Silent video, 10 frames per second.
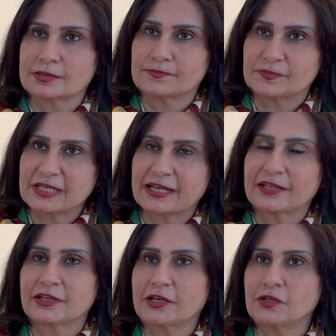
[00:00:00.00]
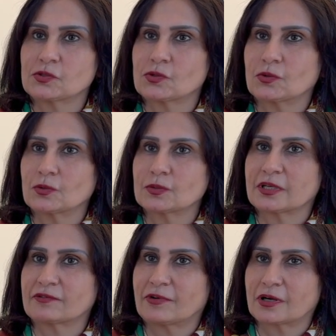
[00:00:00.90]
secondary schools
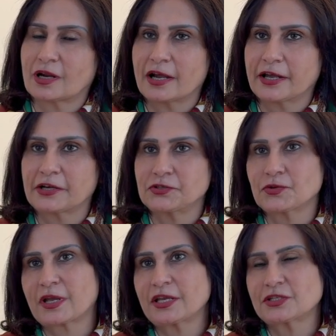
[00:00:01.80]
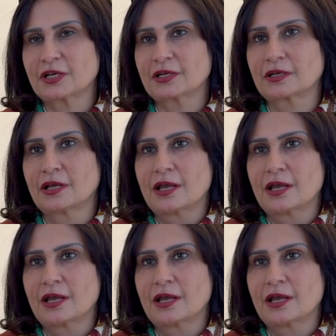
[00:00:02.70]
and for higher education.